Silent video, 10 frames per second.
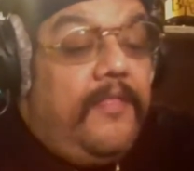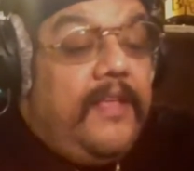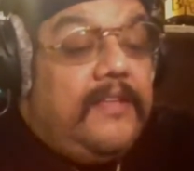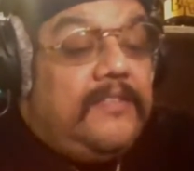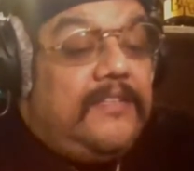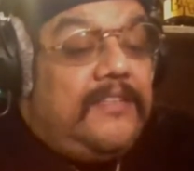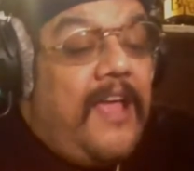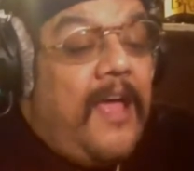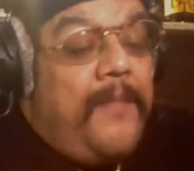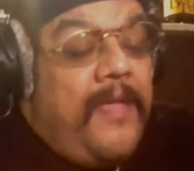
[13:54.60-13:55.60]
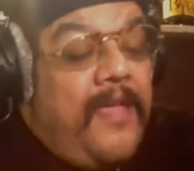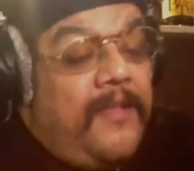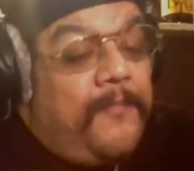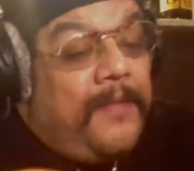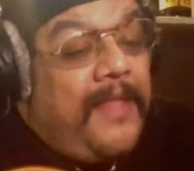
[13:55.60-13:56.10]
There's a time
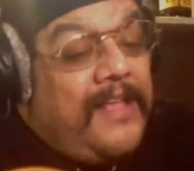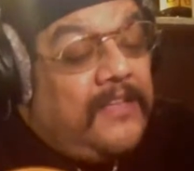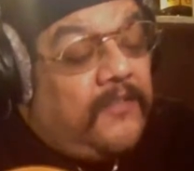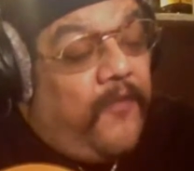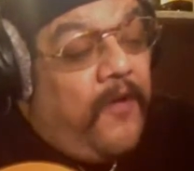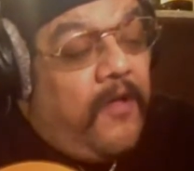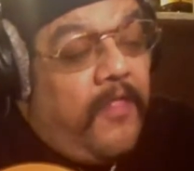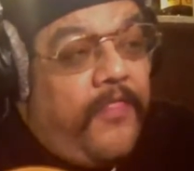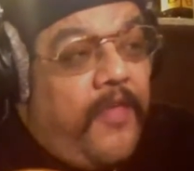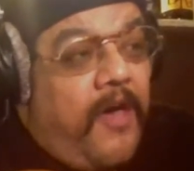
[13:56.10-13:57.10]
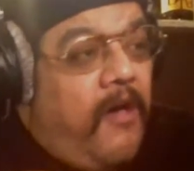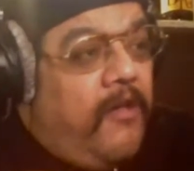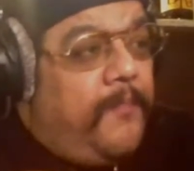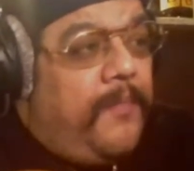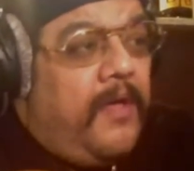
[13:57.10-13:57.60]
and place for thought,